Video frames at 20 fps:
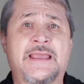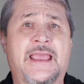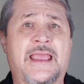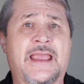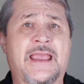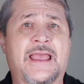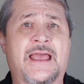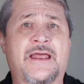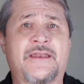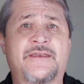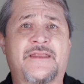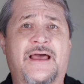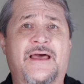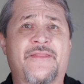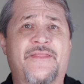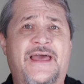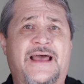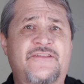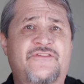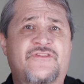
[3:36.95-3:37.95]
and
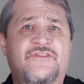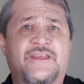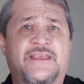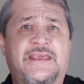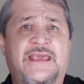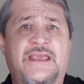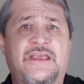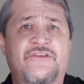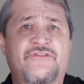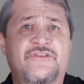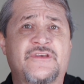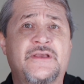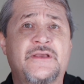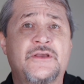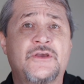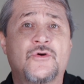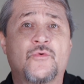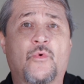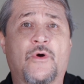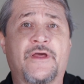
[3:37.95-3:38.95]
that's the case
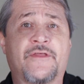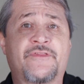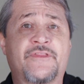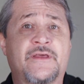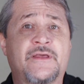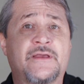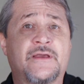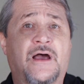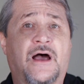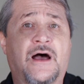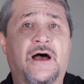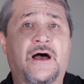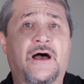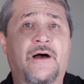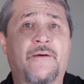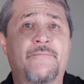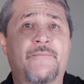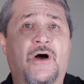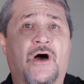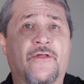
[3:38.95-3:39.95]
with
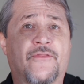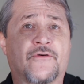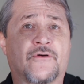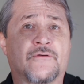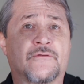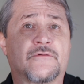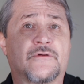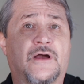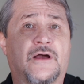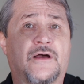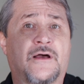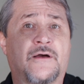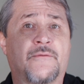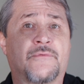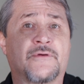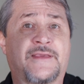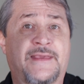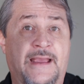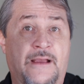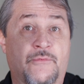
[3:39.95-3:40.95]
other
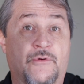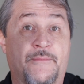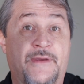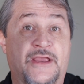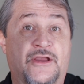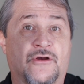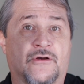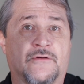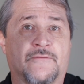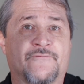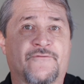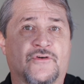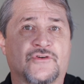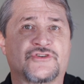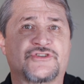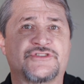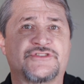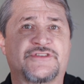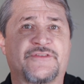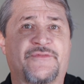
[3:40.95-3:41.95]
camera maker
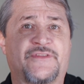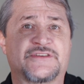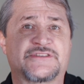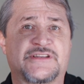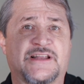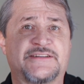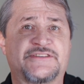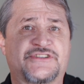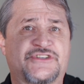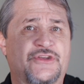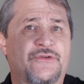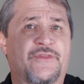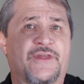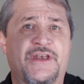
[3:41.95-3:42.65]
versions of this lens too.